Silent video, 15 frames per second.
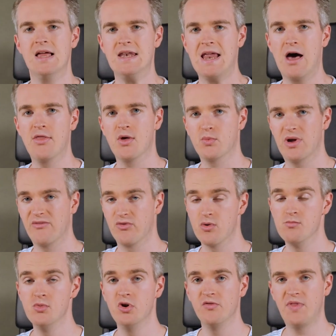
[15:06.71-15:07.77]
Now that we've
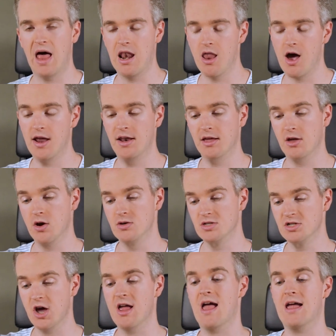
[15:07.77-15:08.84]
removed that line that goes
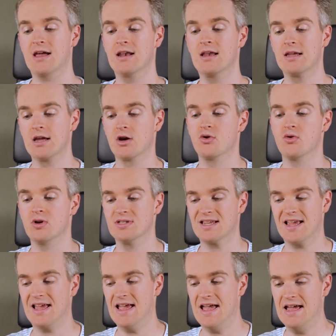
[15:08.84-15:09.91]
diagonally across
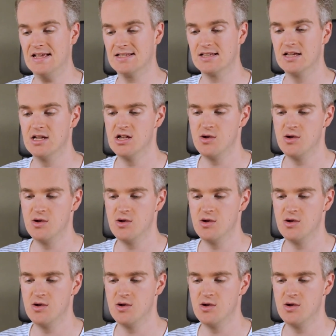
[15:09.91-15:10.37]
her head